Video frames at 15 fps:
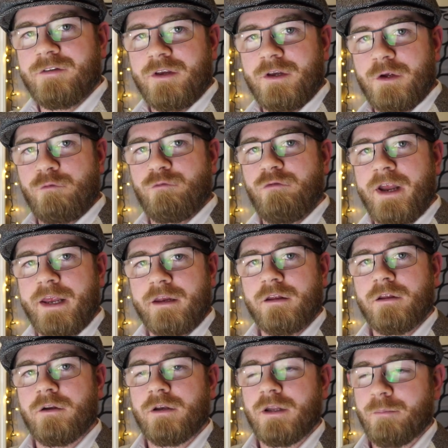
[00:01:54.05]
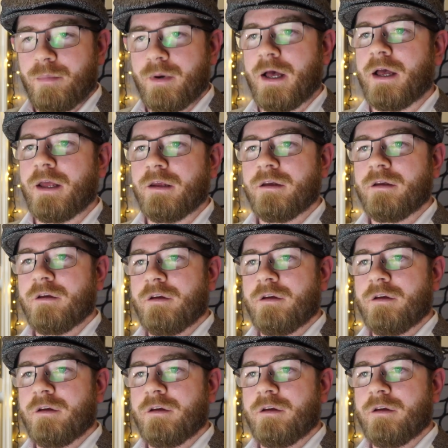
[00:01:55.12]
that you can regularly buy